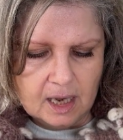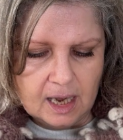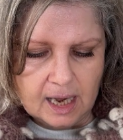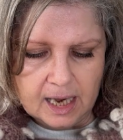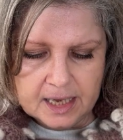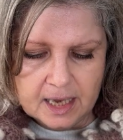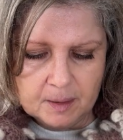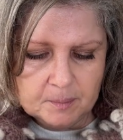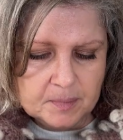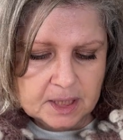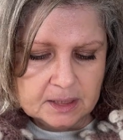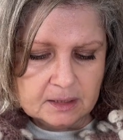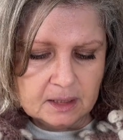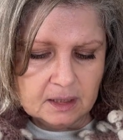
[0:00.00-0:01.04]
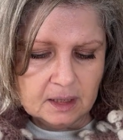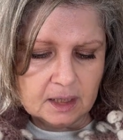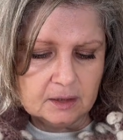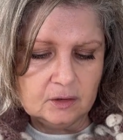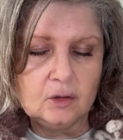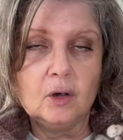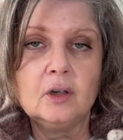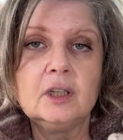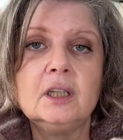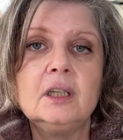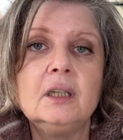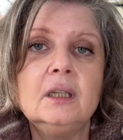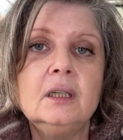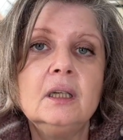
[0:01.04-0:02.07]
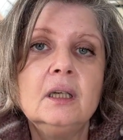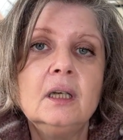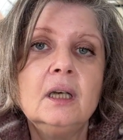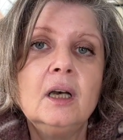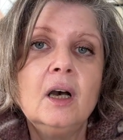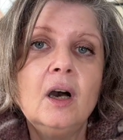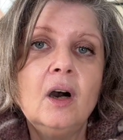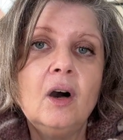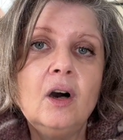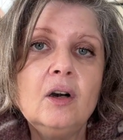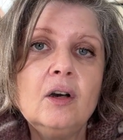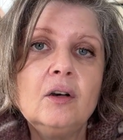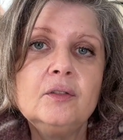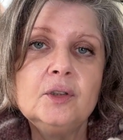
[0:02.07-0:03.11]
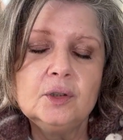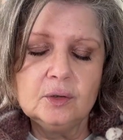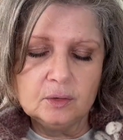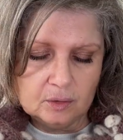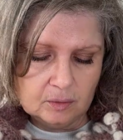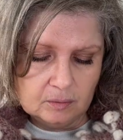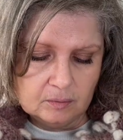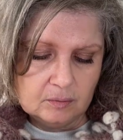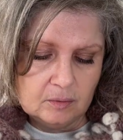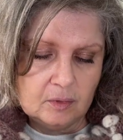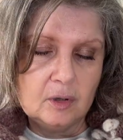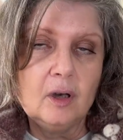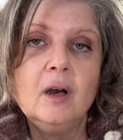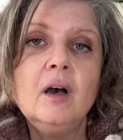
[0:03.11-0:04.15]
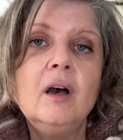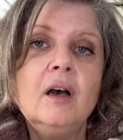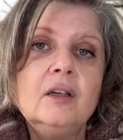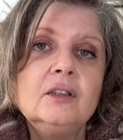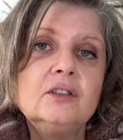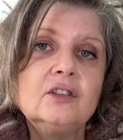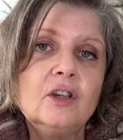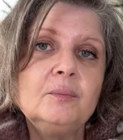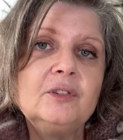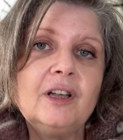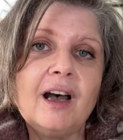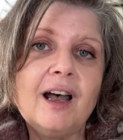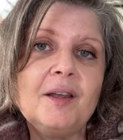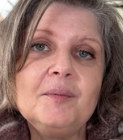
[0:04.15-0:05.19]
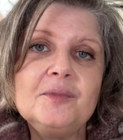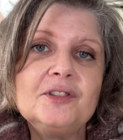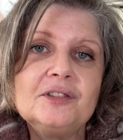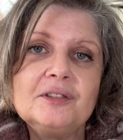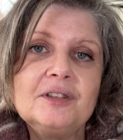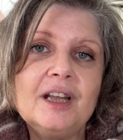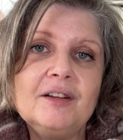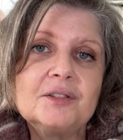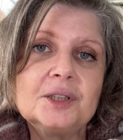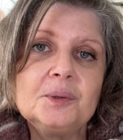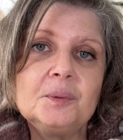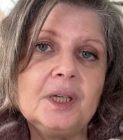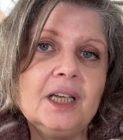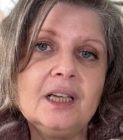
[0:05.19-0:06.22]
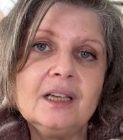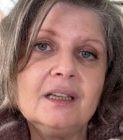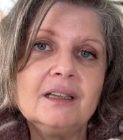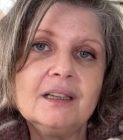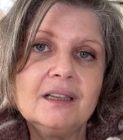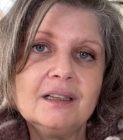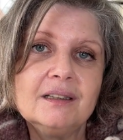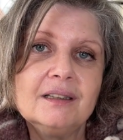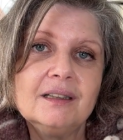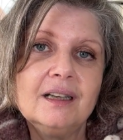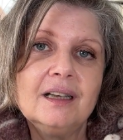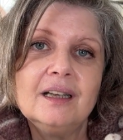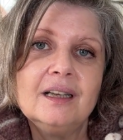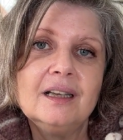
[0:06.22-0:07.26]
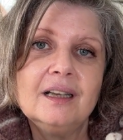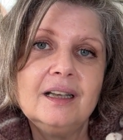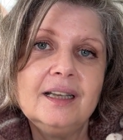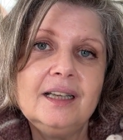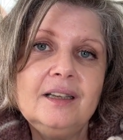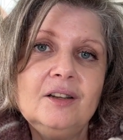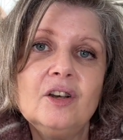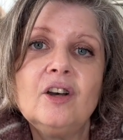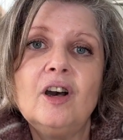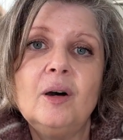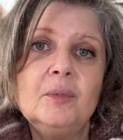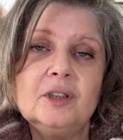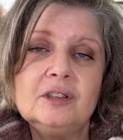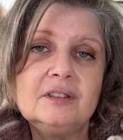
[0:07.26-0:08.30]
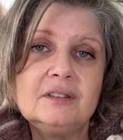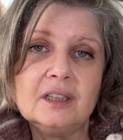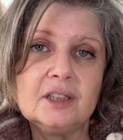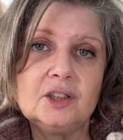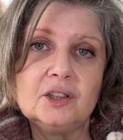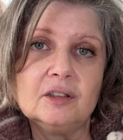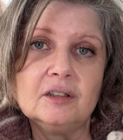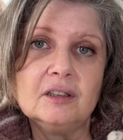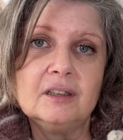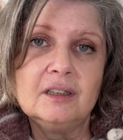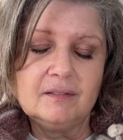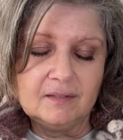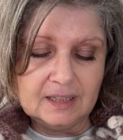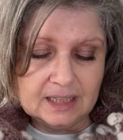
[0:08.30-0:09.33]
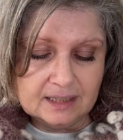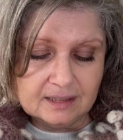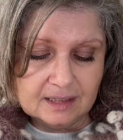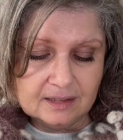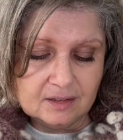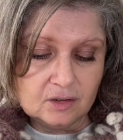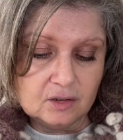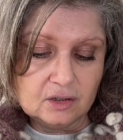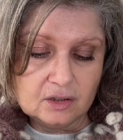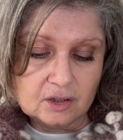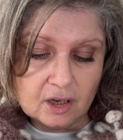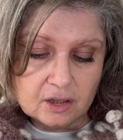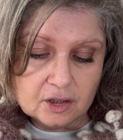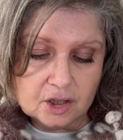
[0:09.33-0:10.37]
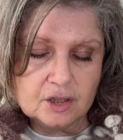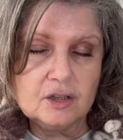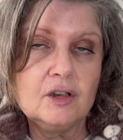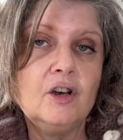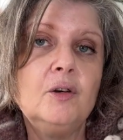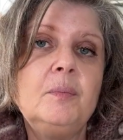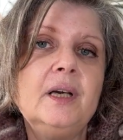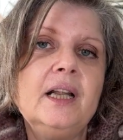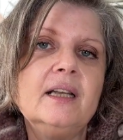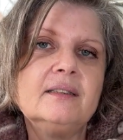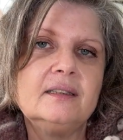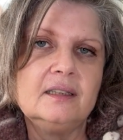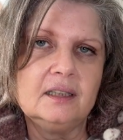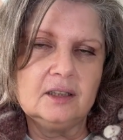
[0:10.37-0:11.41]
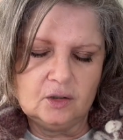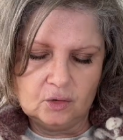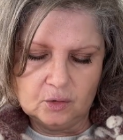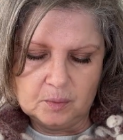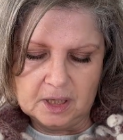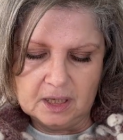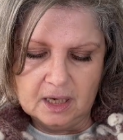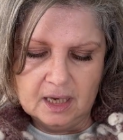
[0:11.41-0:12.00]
I am meeting and talking all of you sometimes every week in the comment section. This is such a blessing to me.